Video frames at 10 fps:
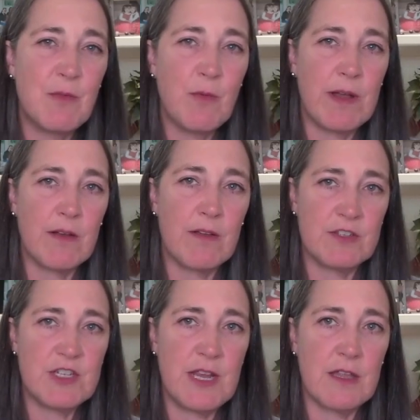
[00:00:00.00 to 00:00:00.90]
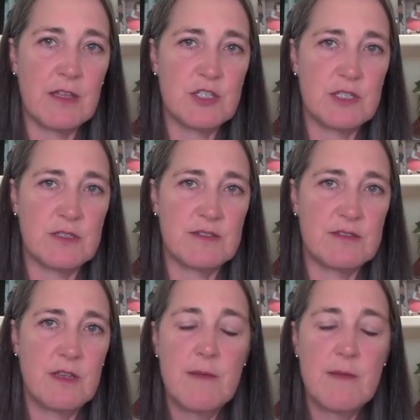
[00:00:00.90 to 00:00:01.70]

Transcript: where the challenge is.